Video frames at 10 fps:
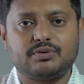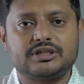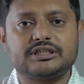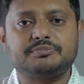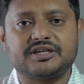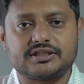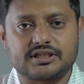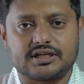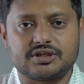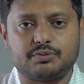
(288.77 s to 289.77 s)
We treat
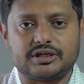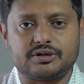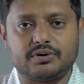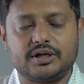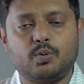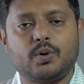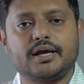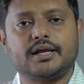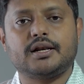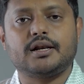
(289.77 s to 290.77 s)
patients conservatively,
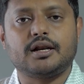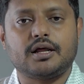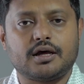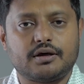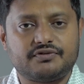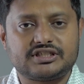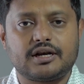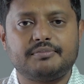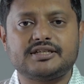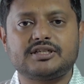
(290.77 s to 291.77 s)
while
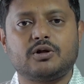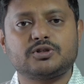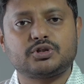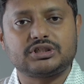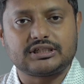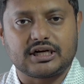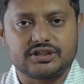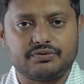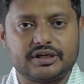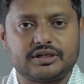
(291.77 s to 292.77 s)
physical medicine also treat
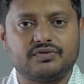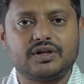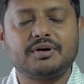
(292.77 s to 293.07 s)
conservatively,